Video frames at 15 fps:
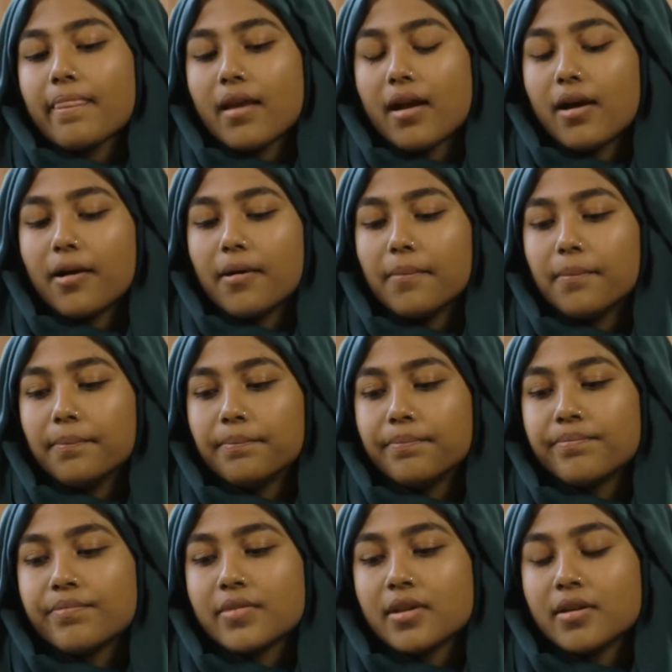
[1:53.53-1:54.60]

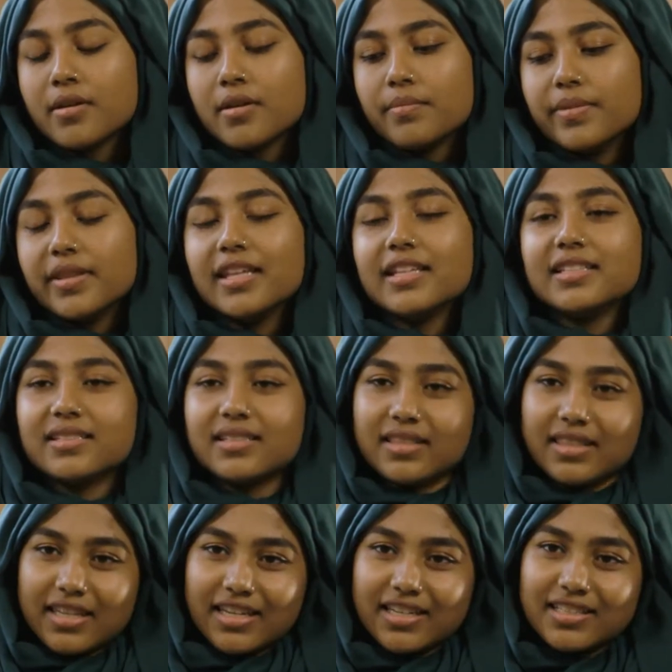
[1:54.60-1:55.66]
But then
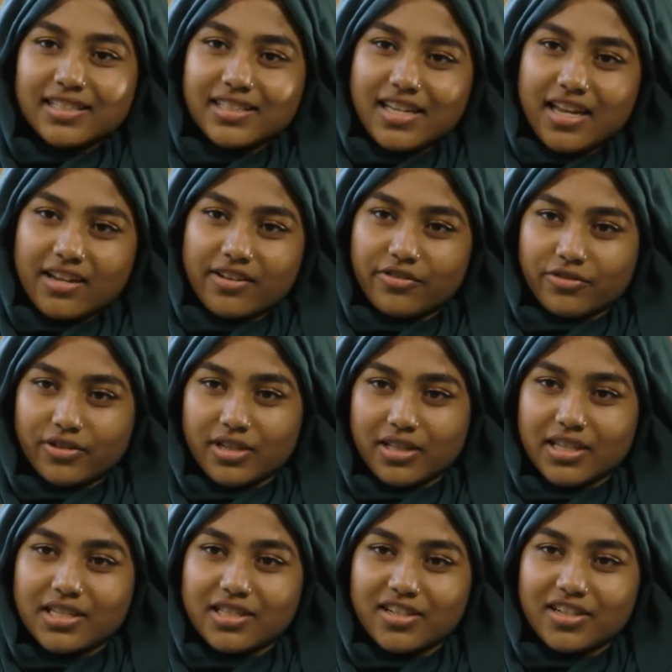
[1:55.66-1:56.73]
things kind of
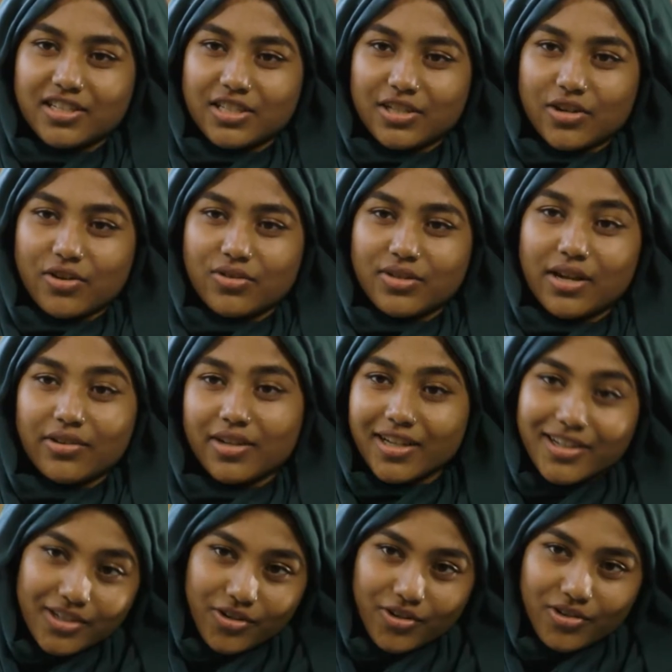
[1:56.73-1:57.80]
really started to go
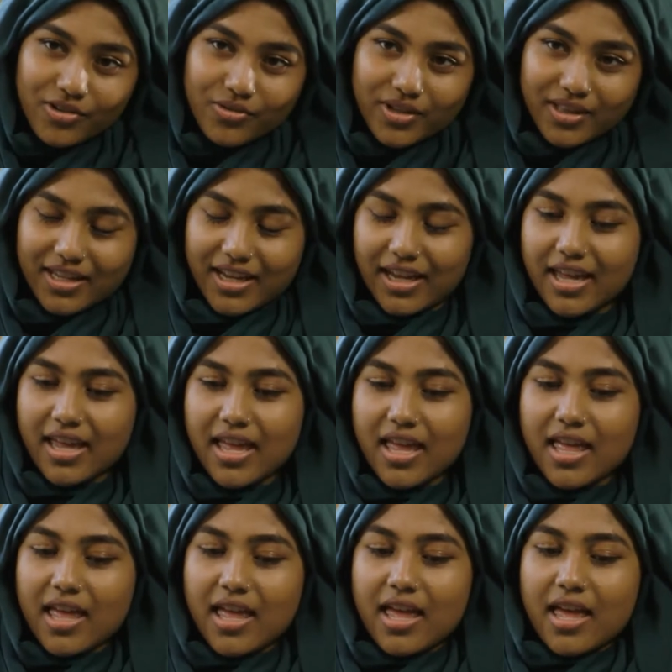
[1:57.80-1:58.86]
downhill when, like,
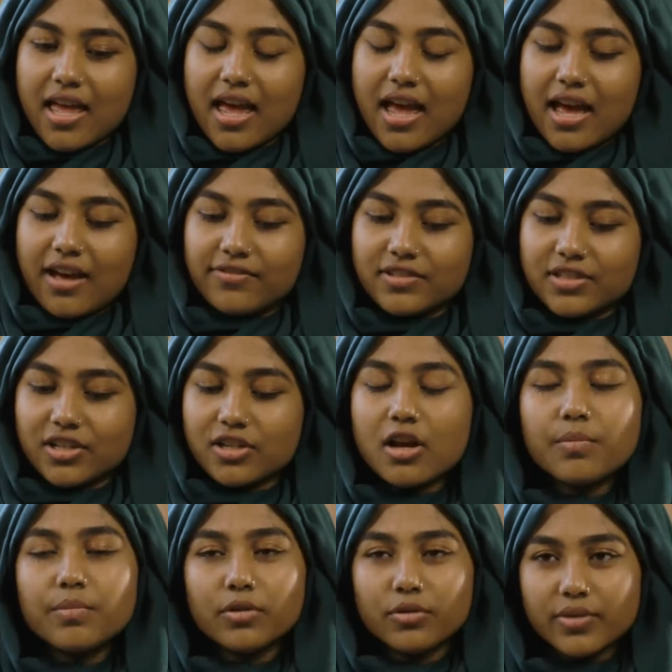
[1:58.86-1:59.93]
after a
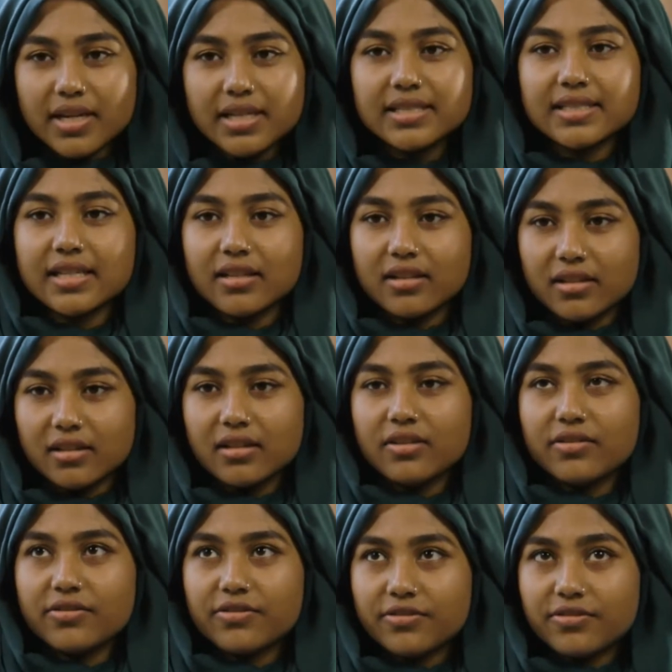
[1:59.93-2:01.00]
couple weeks in
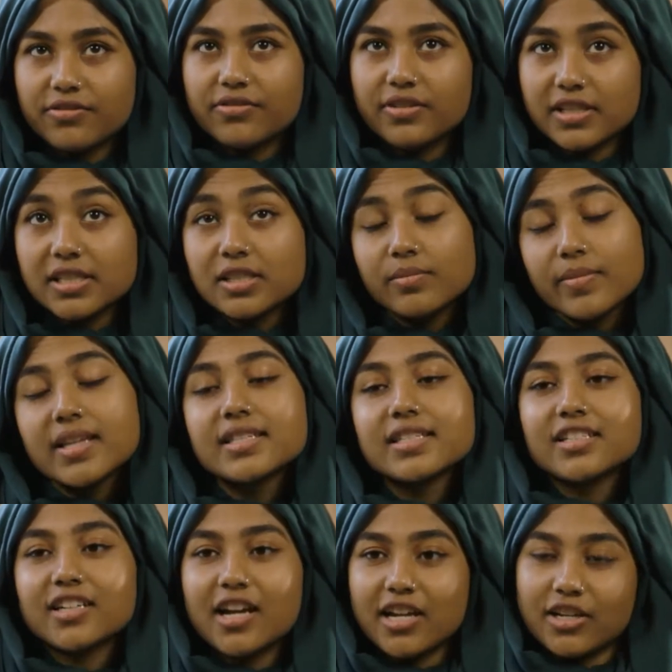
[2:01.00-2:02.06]
the first
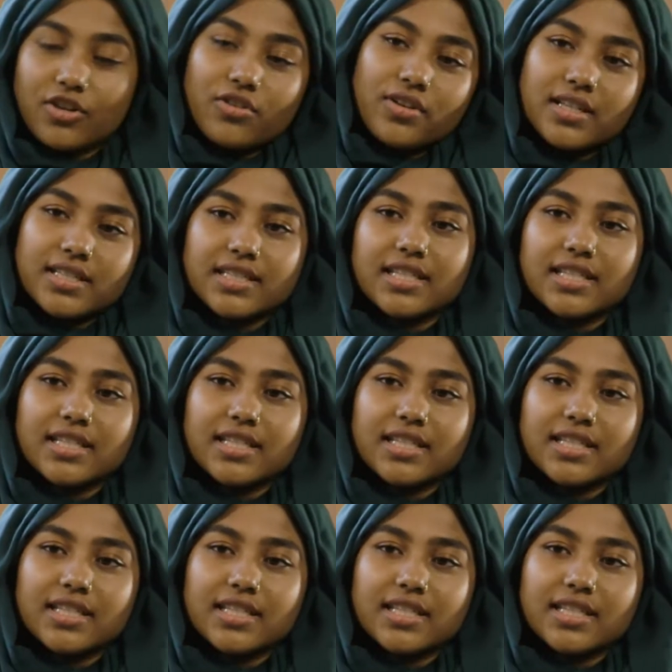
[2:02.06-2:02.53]
semester, I noticed